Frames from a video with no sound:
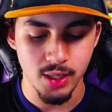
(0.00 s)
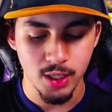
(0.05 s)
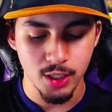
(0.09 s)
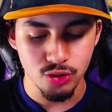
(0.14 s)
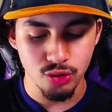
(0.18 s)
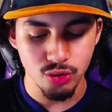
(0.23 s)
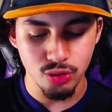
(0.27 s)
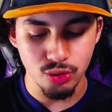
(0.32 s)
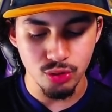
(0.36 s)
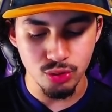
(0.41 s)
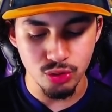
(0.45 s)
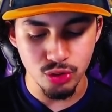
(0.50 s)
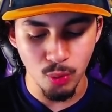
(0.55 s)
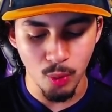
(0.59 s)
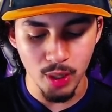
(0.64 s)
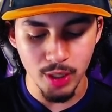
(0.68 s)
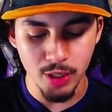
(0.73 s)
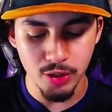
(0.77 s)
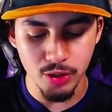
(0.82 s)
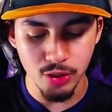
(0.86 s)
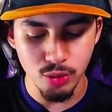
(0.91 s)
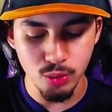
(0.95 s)
So you do want
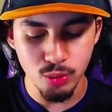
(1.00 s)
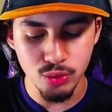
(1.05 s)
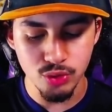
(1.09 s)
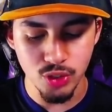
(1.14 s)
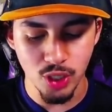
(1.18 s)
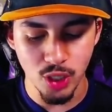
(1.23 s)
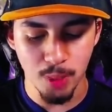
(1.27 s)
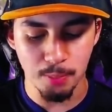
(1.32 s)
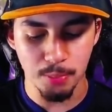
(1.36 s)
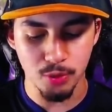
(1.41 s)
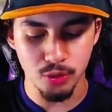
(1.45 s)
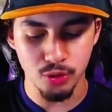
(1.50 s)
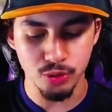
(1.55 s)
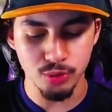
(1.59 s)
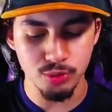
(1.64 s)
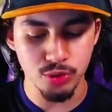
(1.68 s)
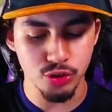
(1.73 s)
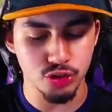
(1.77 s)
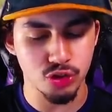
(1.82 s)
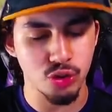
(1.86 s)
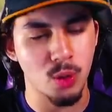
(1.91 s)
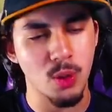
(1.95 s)
to use a balloon
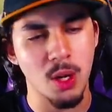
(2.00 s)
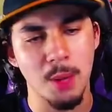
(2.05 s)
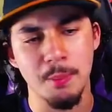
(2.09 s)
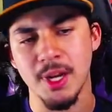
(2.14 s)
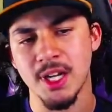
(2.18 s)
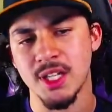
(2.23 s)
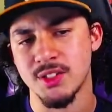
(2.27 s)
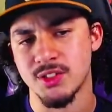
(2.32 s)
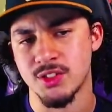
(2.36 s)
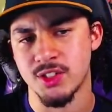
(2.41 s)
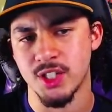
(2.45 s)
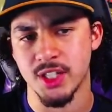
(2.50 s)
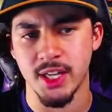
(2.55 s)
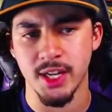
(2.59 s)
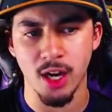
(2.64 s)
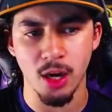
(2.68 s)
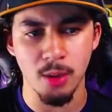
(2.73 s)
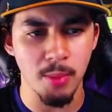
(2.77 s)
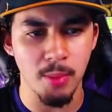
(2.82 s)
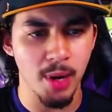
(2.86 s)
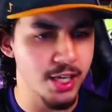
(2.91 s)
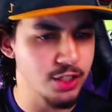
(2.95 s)
to soak up any Seeking
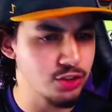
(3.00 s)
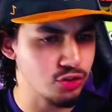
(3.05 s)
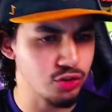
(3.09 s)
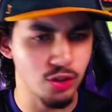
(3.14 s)
Air Mines,